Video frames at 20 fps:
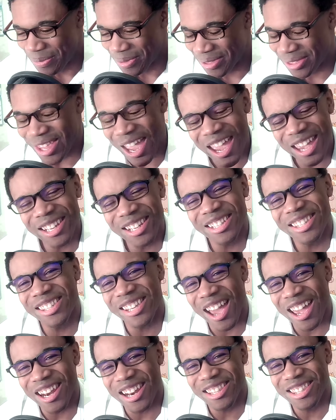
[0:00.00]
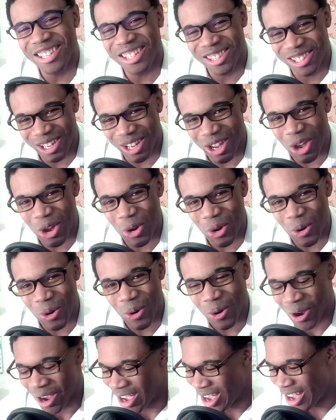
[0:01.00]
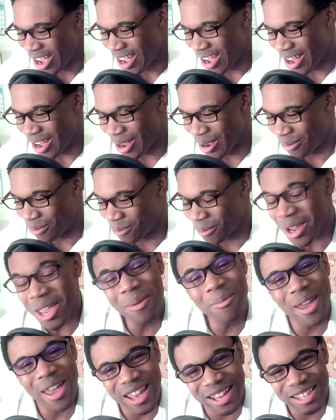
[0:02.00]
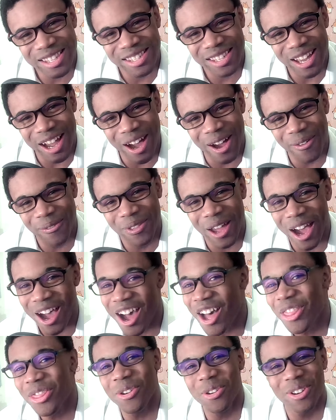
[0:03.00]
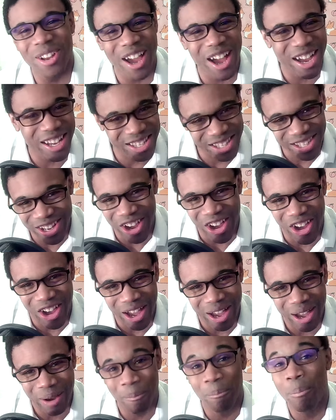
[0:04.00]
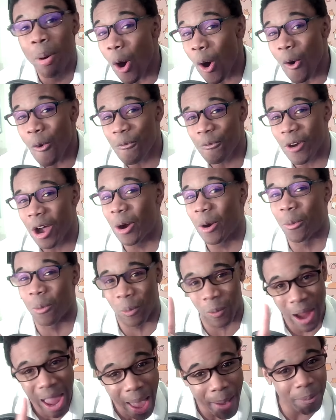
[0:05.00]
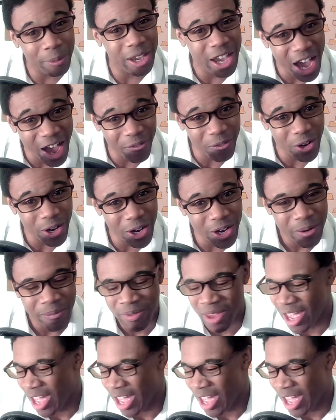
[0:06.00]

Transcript: they decided to do a remix of the Underdog song, both a rap cover